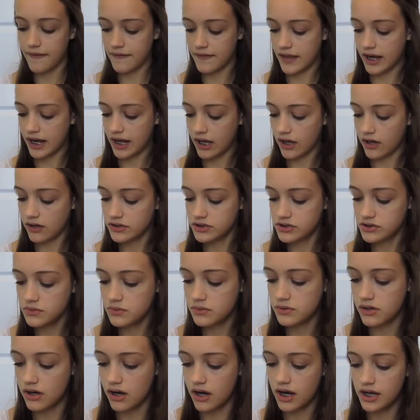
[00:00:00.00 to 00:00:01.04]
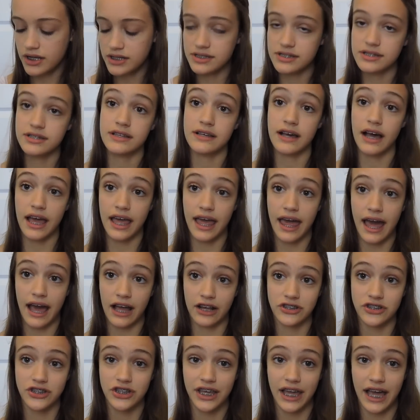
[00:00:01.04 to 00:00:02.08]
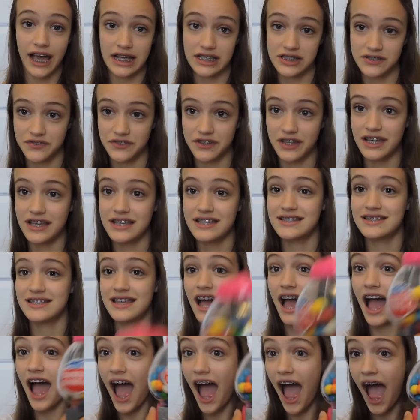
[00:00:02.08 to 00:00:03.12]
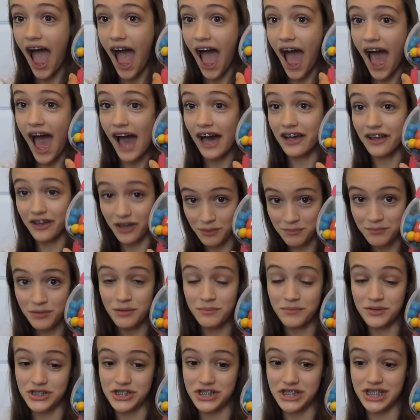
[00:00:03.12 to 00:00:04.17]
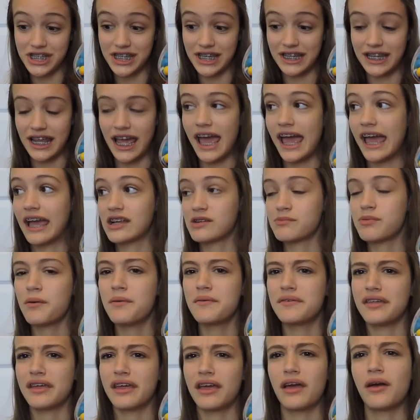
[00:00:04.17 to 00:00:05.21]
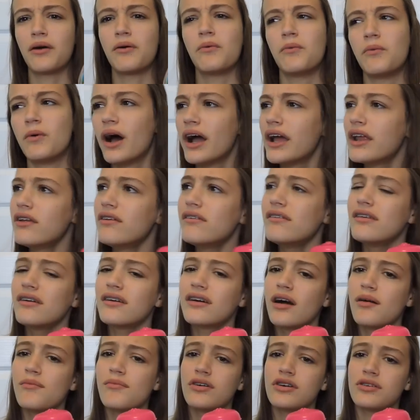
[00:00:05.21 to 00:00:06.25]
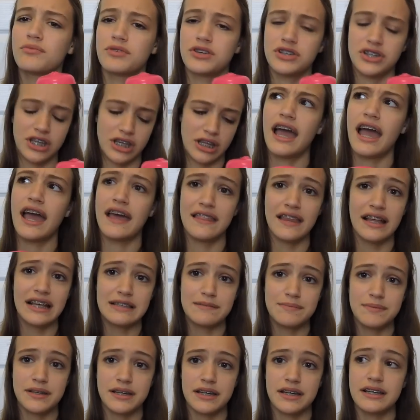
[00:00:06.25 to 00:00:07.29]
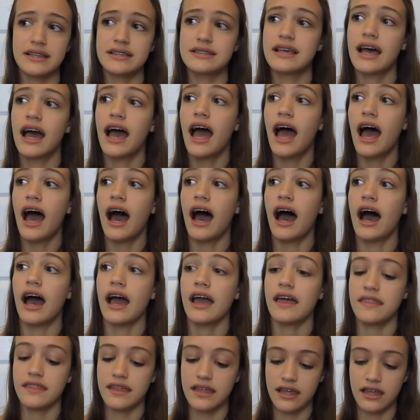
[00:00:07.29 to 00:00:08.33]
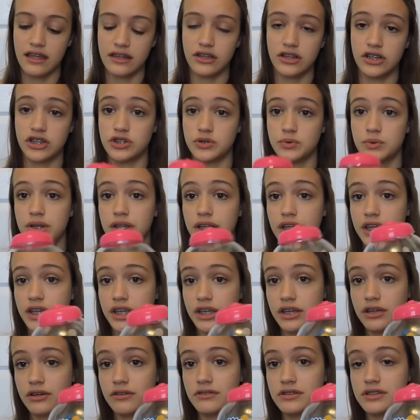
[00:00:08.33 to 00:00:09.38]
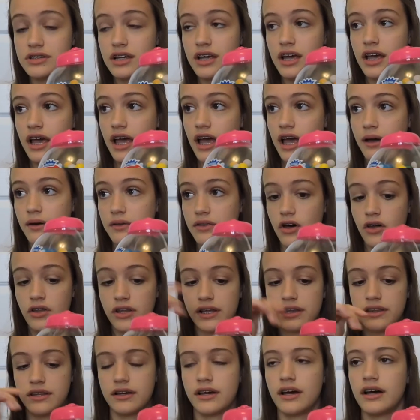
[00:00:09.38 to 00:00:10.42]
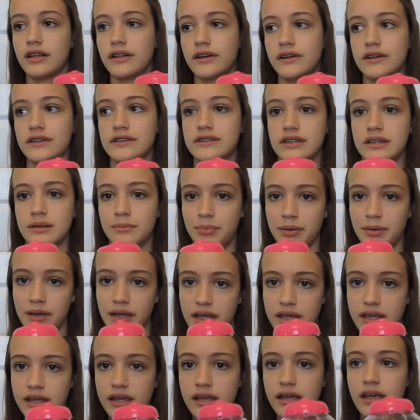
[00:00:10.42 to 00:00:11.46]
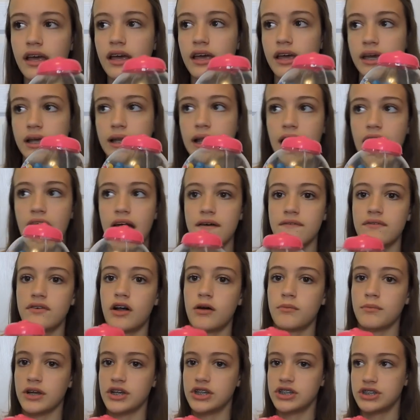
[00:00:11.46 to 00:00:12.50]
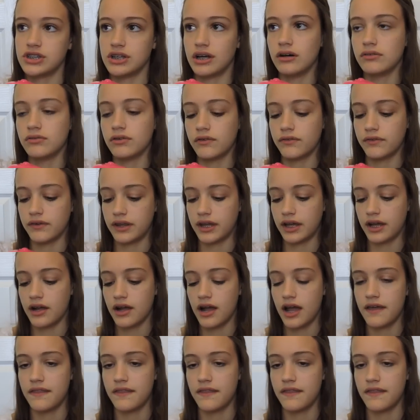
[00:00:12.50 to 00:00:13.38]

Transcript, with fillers: And then I also got, I actually asked for this, a gumball machine. And you're probably thinking, well, why do you need a gumball machine? And that's because I think it looks really cute with all like the colors and the pink, and I have it on my shelf over there.